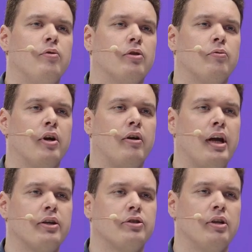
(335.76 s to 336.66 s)
what we are
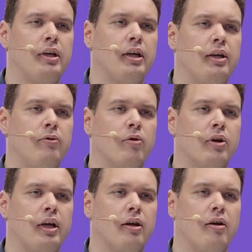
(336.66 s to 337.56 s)
actually
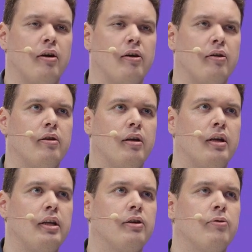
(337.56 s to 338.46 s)
working on
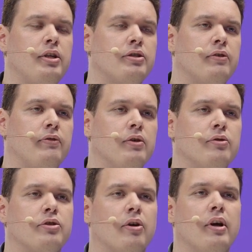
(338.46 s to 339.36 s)
in the recent
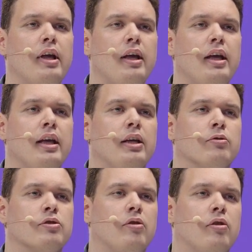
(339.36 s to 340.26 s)
future. It
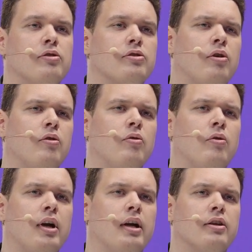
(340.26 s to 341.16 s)
was
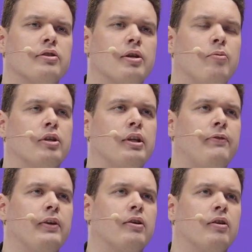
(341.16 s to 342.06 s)
also somewhat
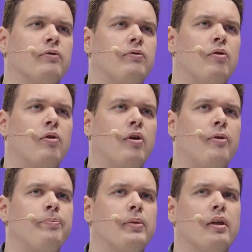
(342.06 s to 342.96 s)
difficult
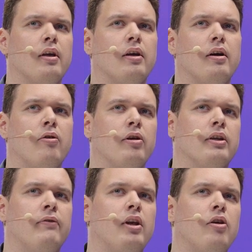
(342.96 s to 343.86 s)
for our
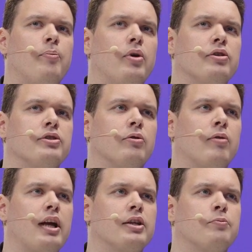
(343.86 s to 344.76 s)
developers to
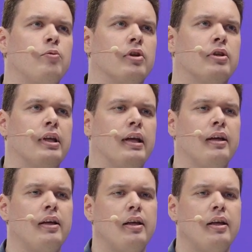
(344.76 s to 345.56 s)
grasp what the